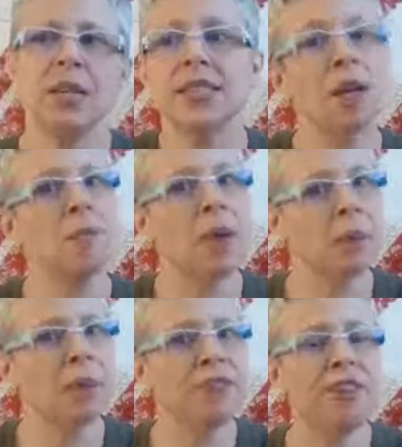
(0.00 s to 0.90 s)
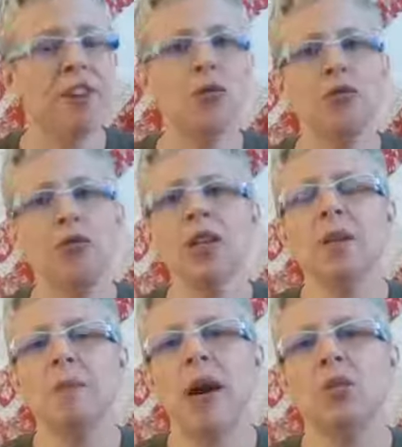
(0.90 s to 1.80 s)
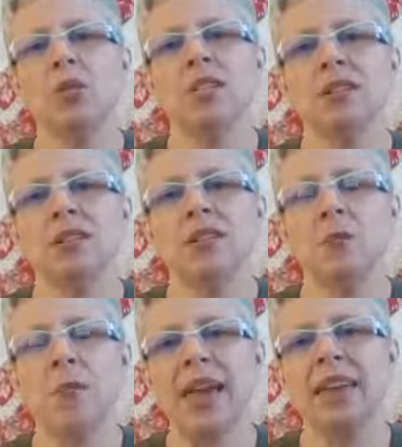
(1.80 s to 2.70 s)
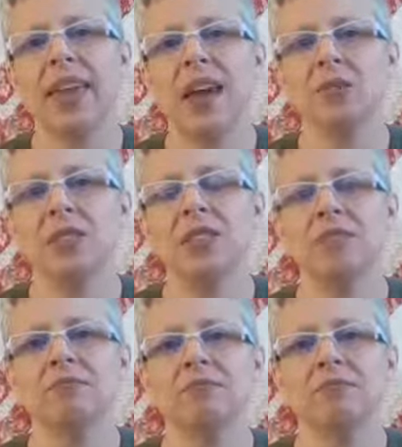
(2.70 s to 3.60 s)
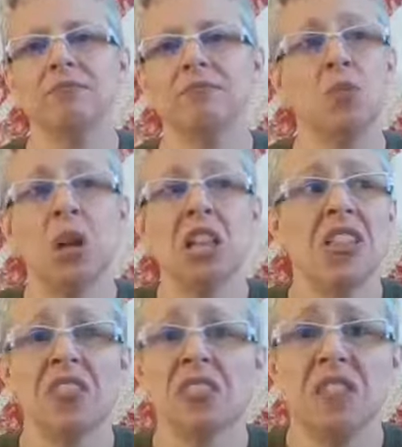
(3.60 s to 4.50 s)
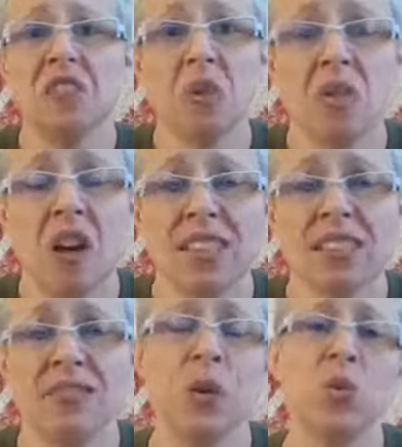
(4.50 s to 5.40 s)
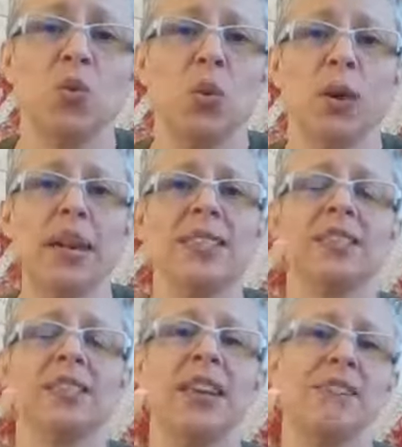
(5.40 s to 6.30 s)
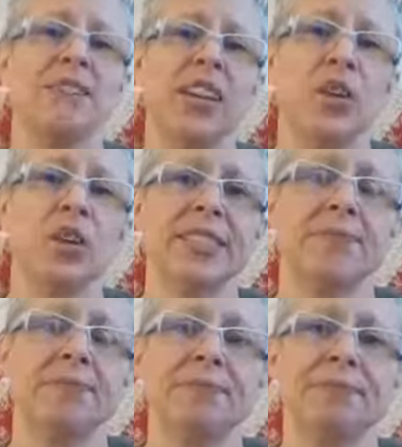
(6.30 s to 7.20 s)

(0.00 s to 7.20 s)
Some might be fearful about their bank accounts, while others have no thoughts of those worries and fears.